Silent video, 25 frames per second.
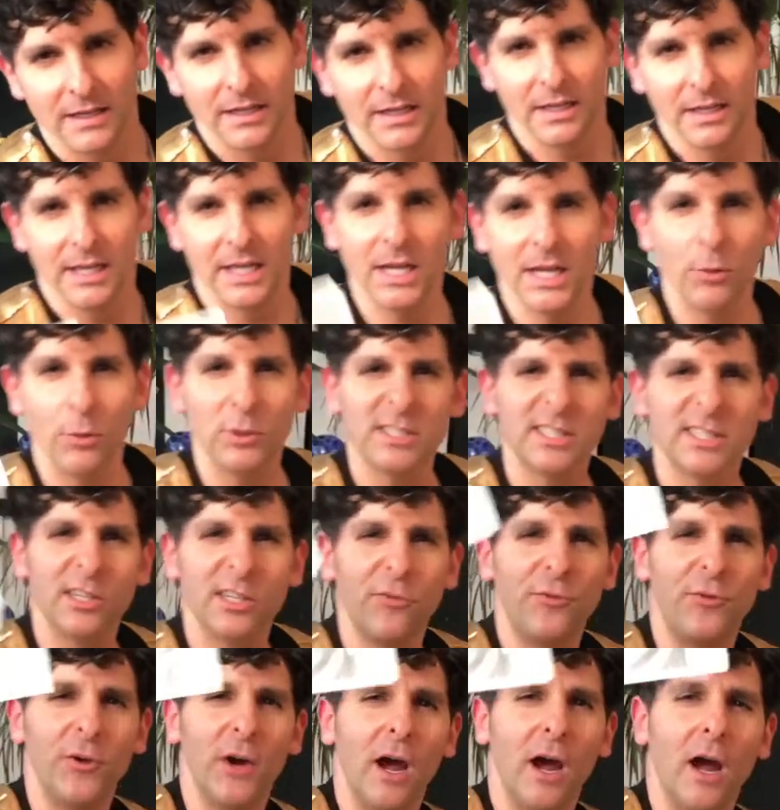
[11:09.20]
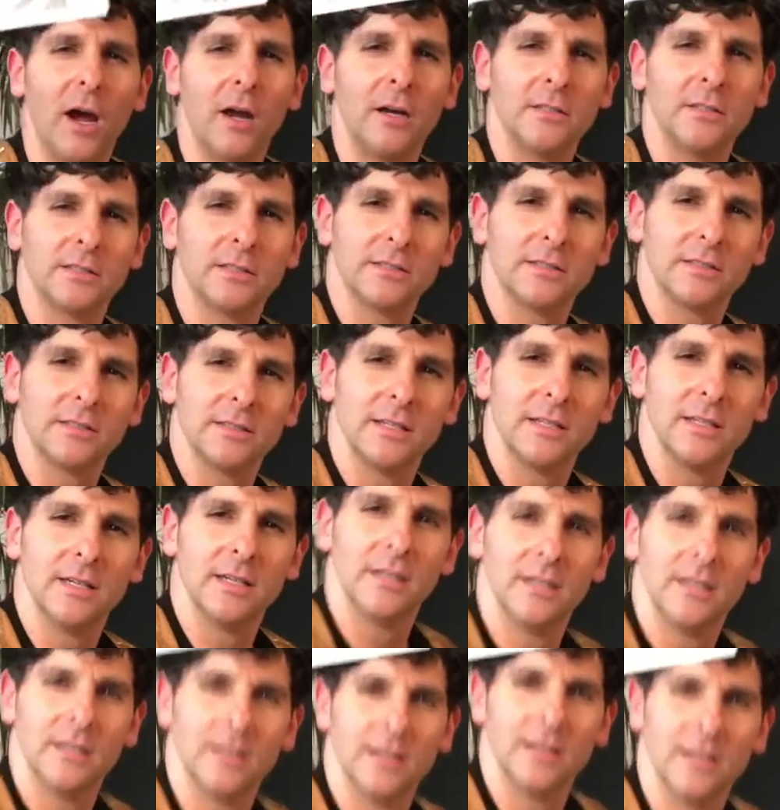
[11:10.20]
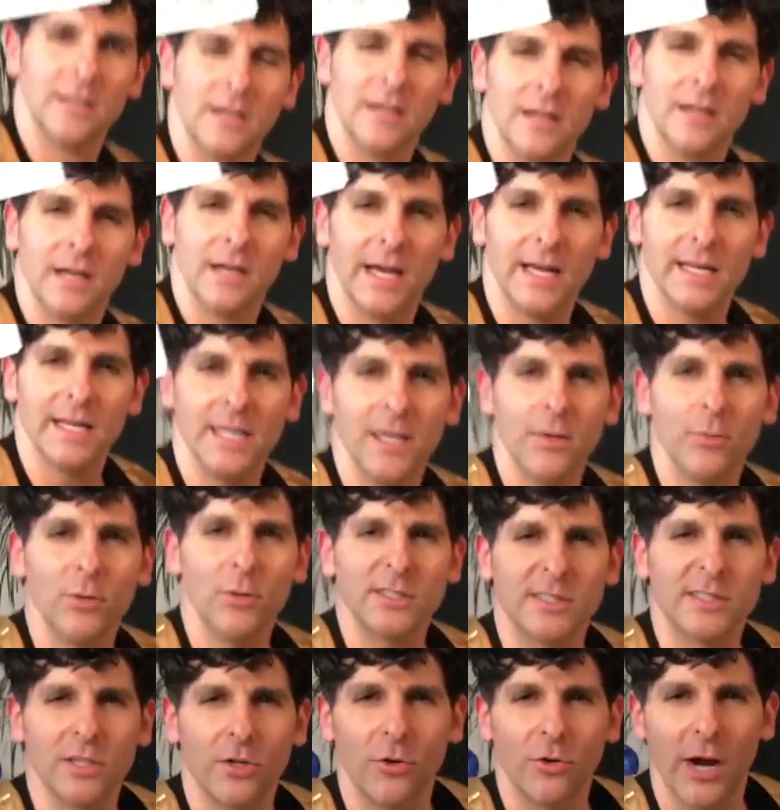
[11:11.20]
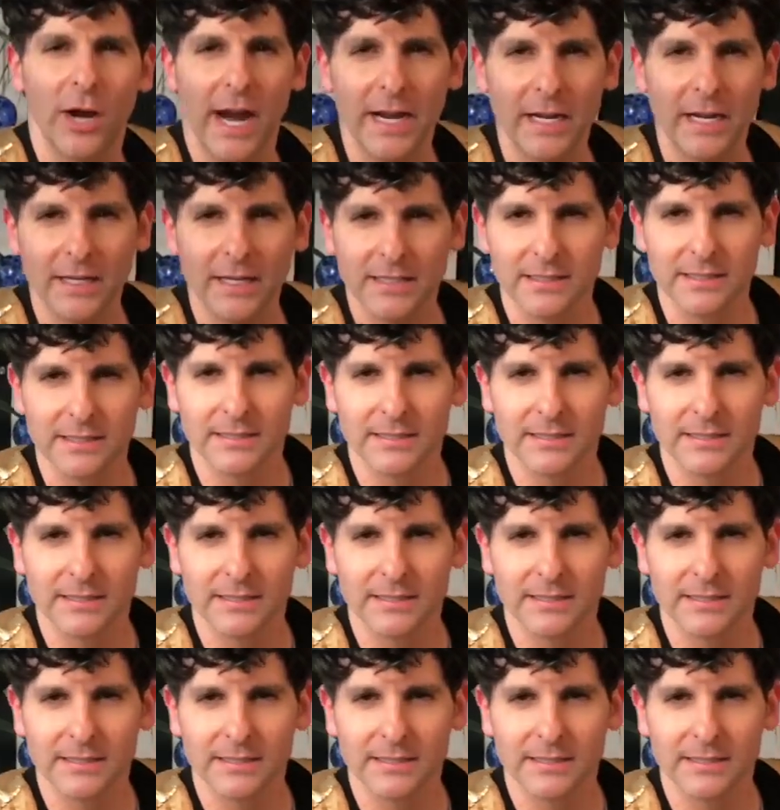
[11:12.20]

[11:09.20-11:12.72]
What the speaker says: He was the first, and he was the greatest,